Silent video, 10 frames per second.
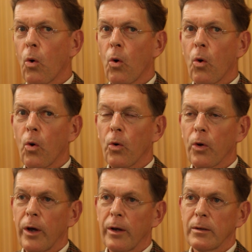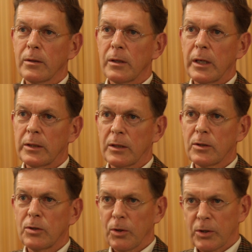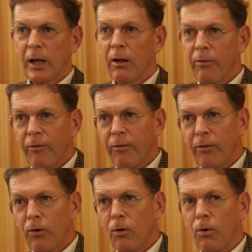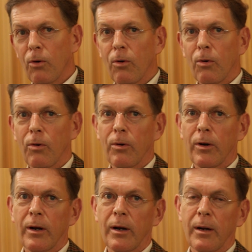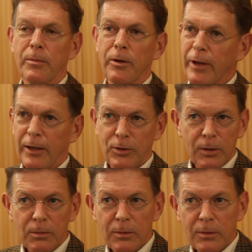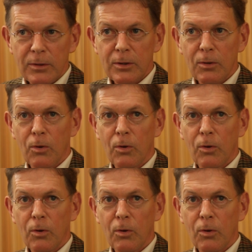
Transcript: Or is it yourself or your fellow students?